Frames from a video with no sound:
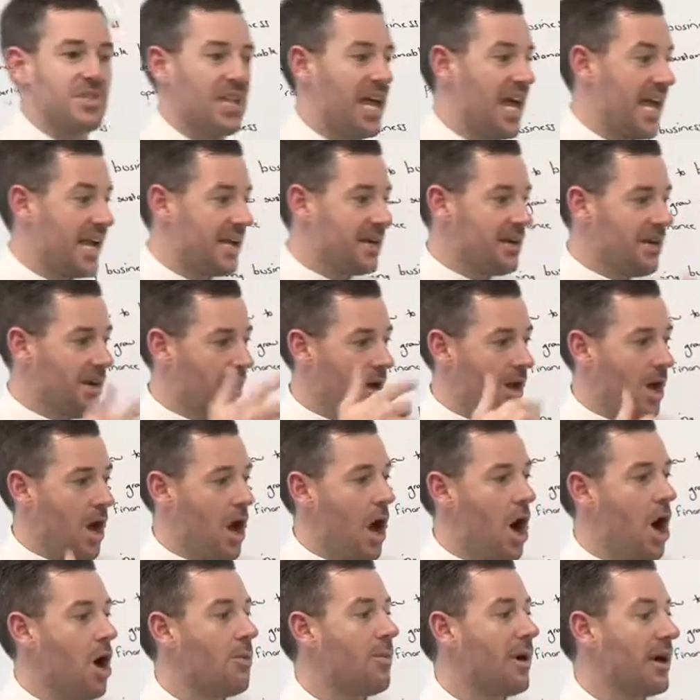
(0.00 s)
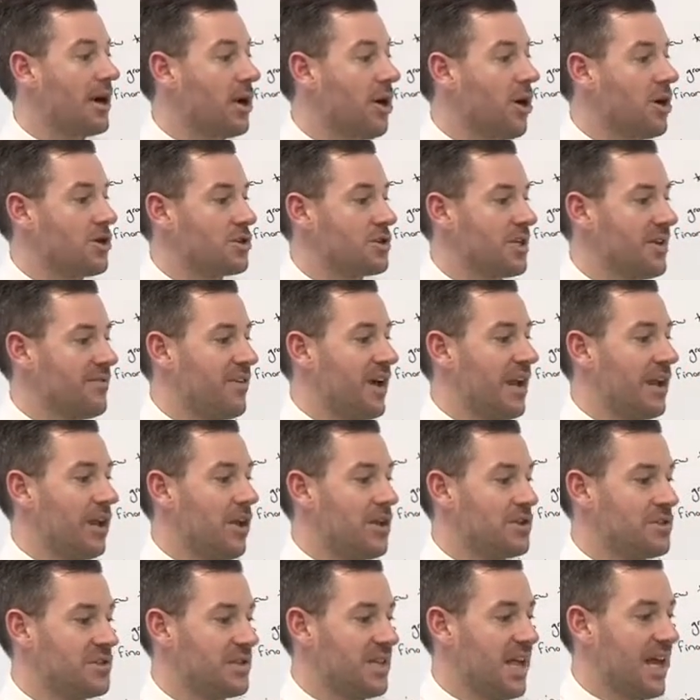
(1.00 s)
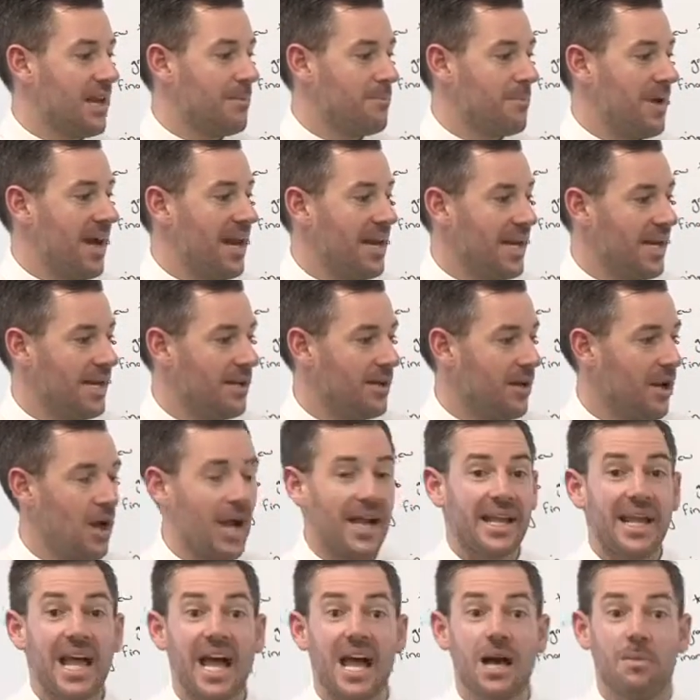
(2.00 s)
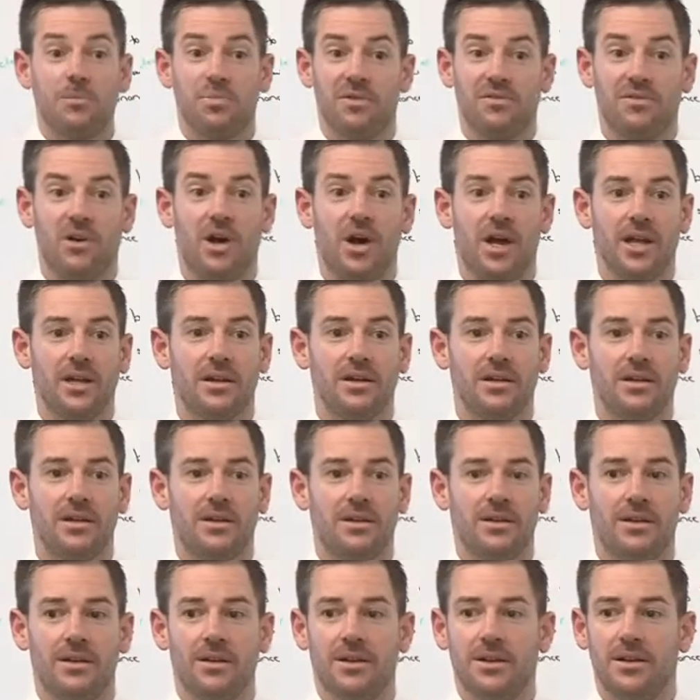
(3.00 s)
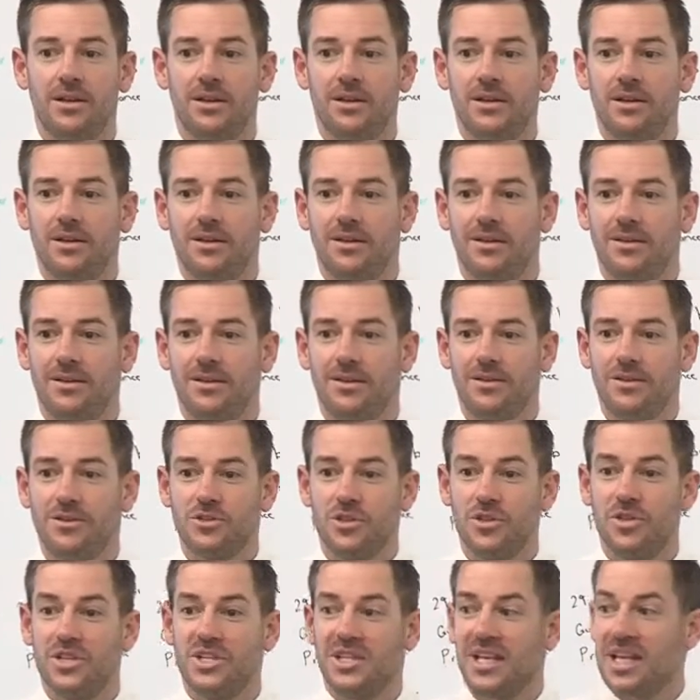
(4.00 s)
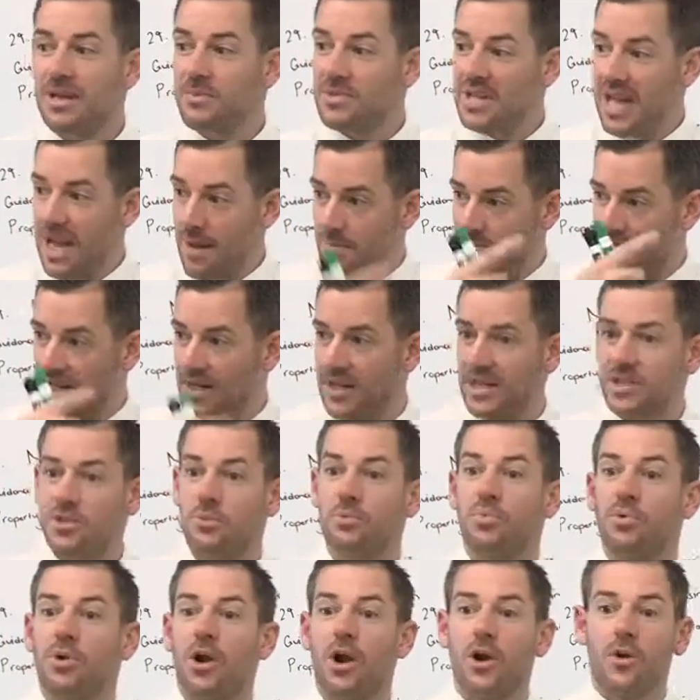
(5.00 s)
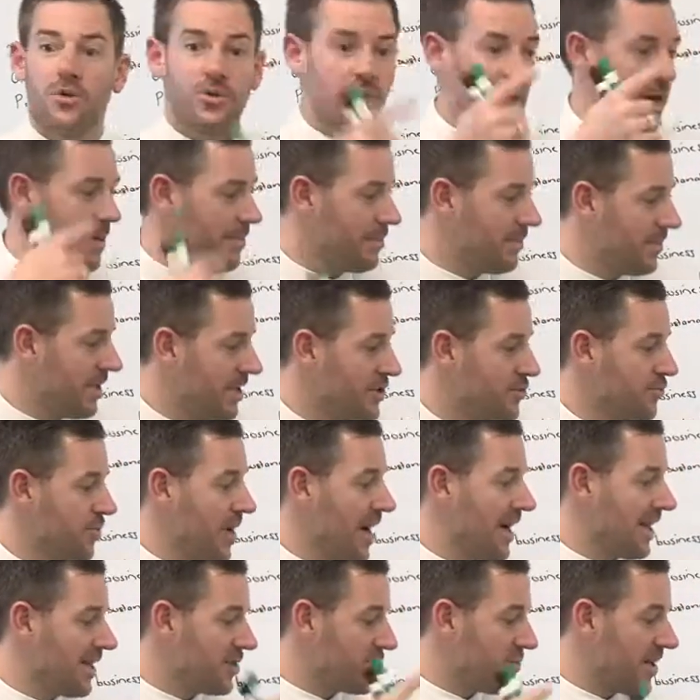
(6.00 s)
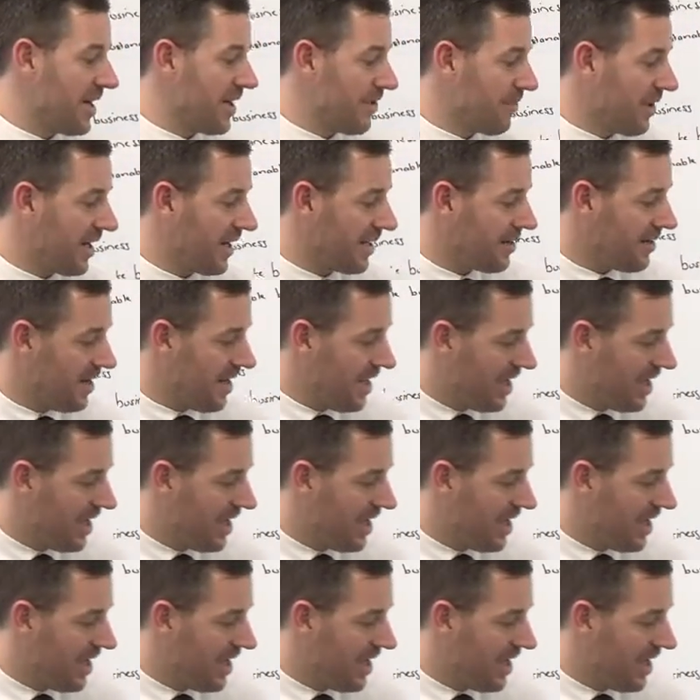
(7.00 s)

saying, oh my gosh, if I lost that money, I can't provide. So this keeps happening. It's a program. It's running, it's running, running.